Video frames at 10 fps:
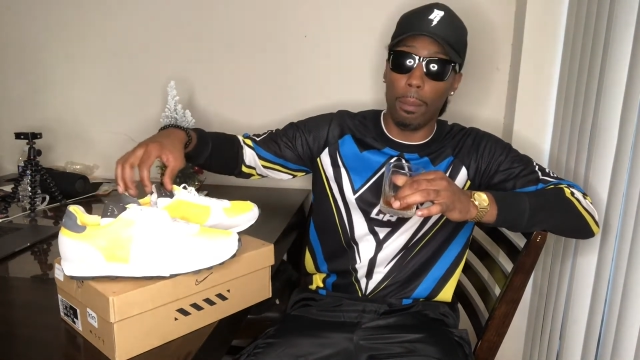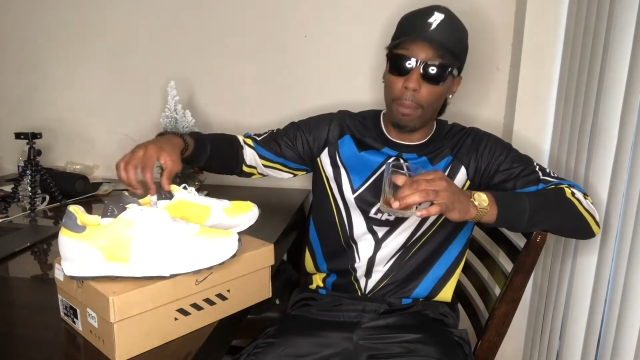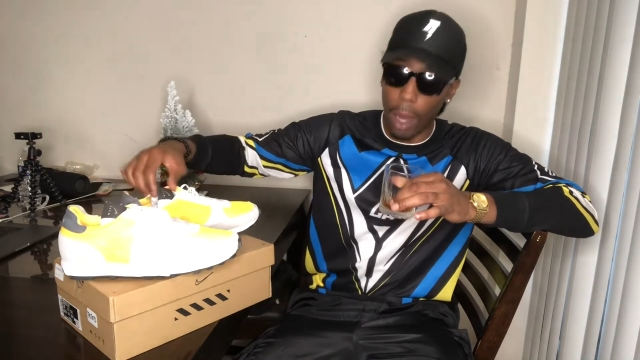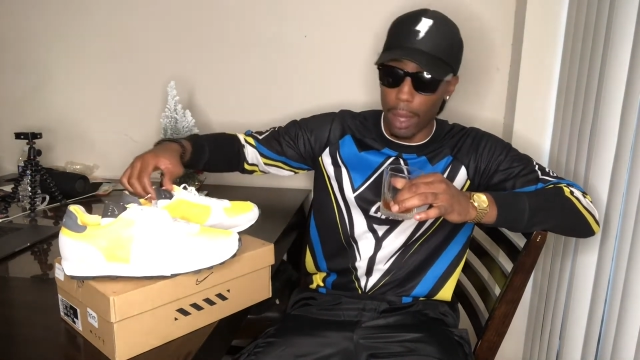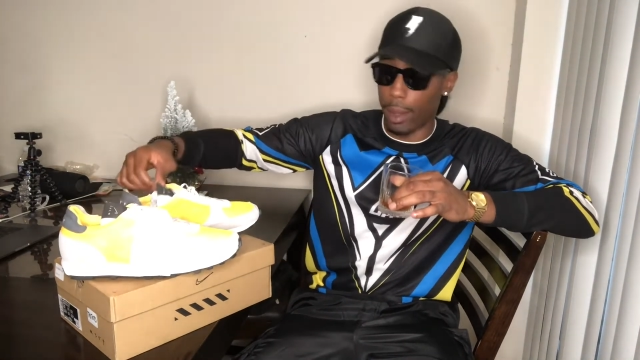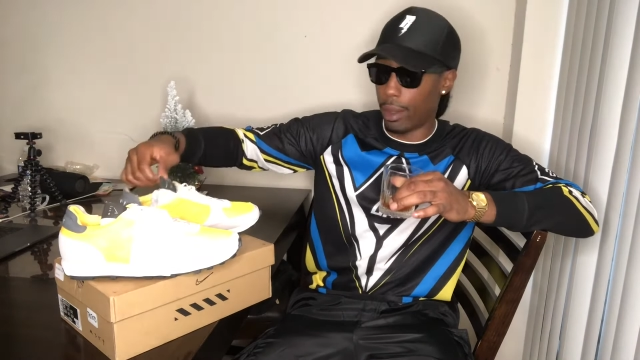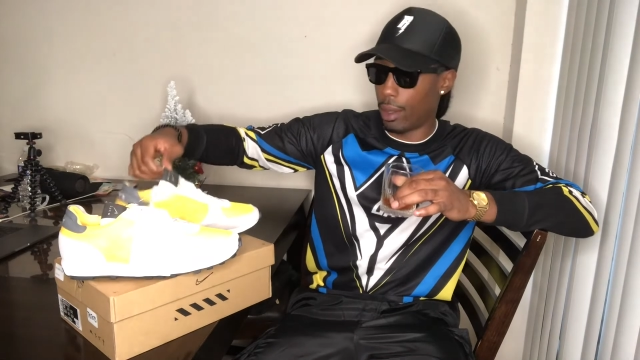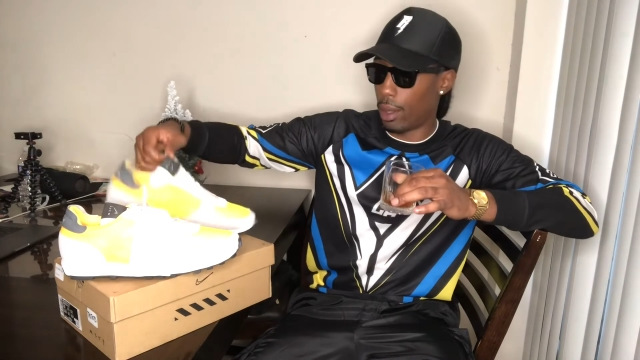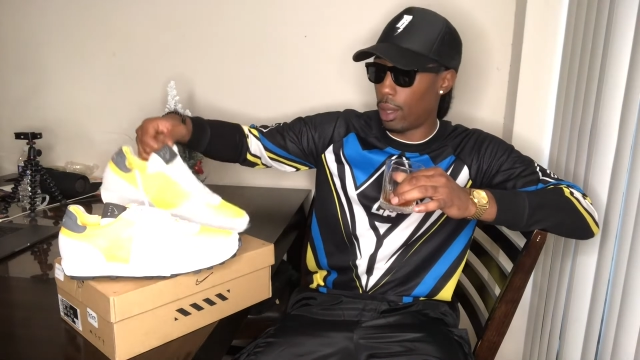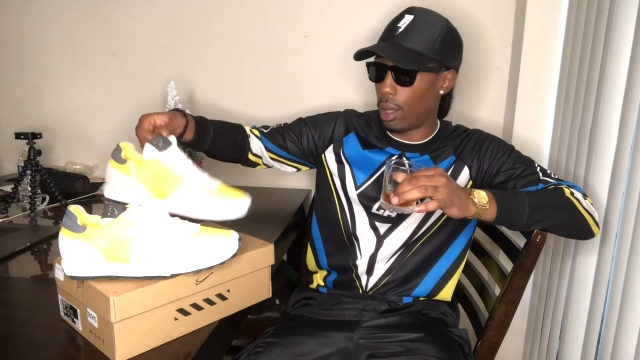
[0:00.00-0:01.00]
But,
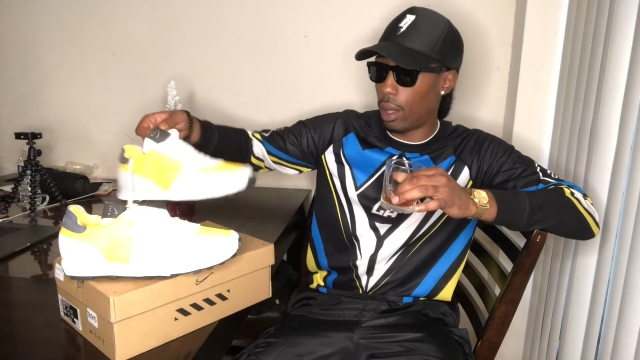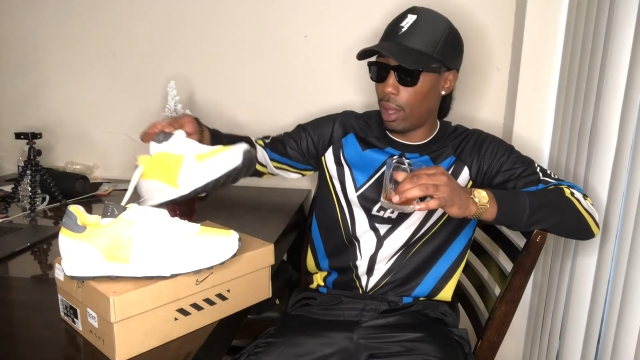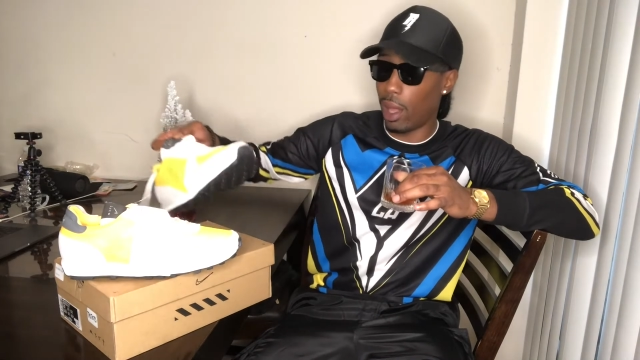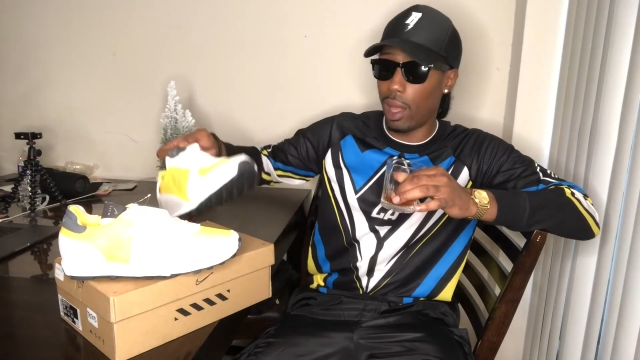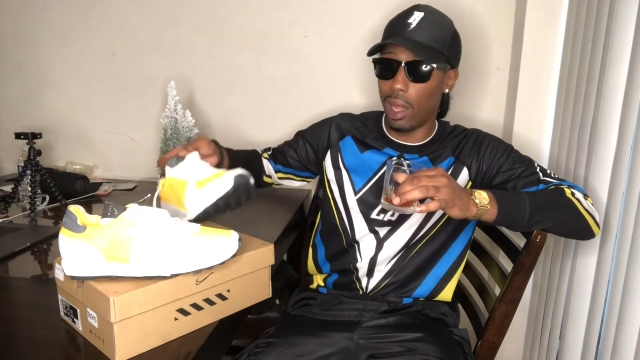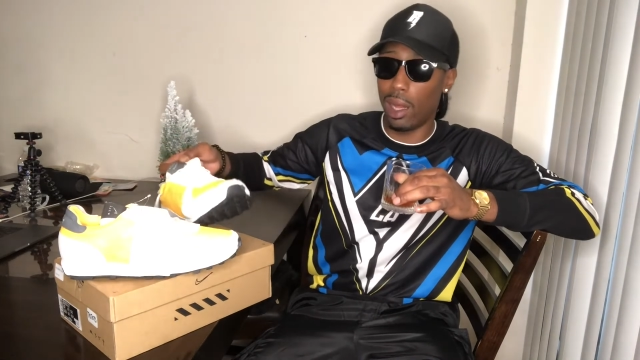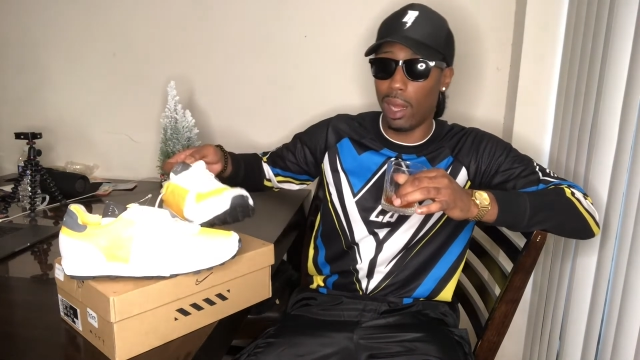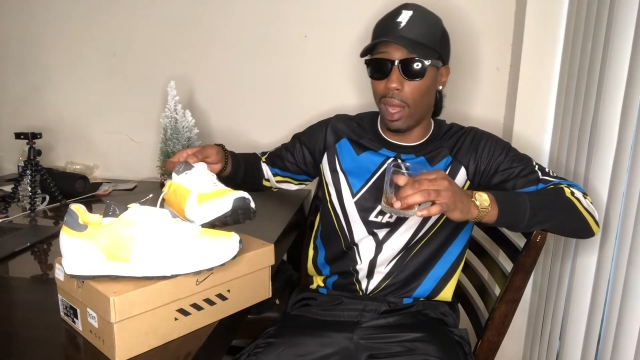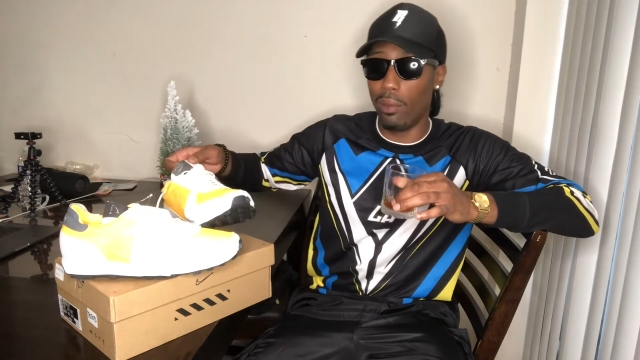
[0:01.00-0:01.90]
like,